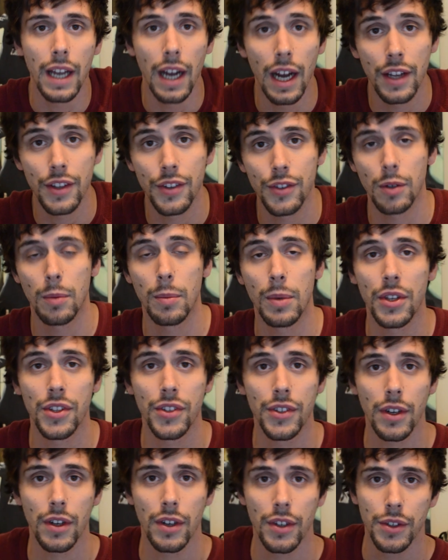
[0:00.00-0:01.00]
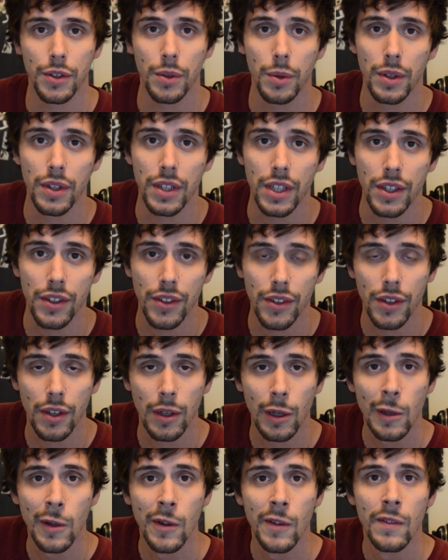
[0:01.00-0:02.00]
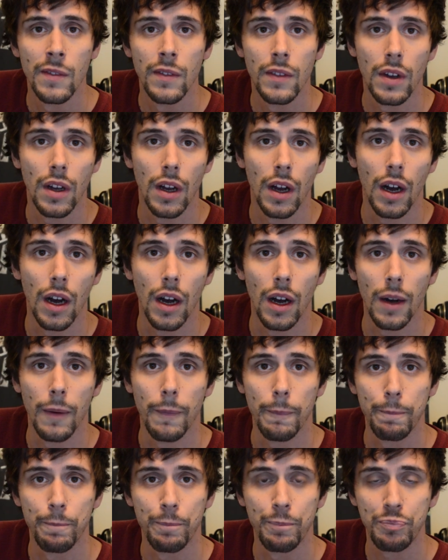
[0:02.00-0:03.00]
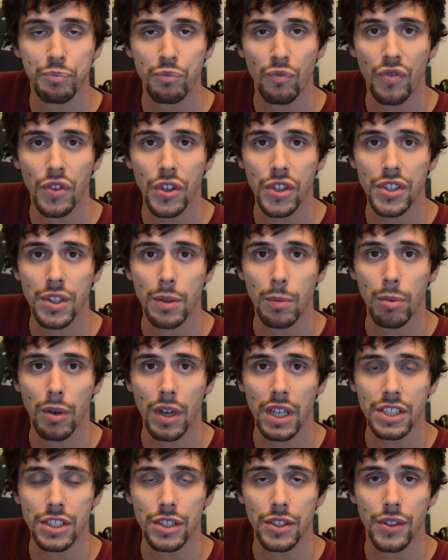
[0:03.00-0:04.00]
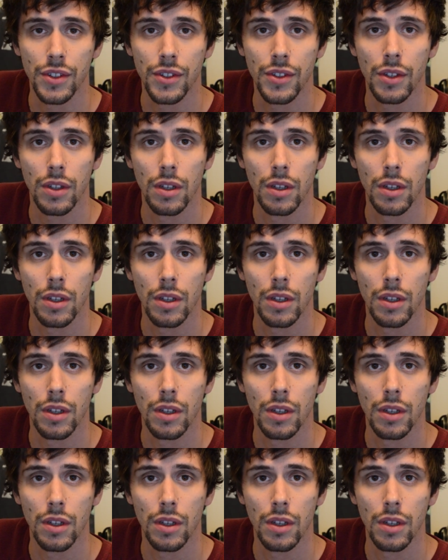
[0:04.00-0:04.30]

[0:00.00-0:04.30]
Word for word: guys, so I'm going to start doing these um, first impressions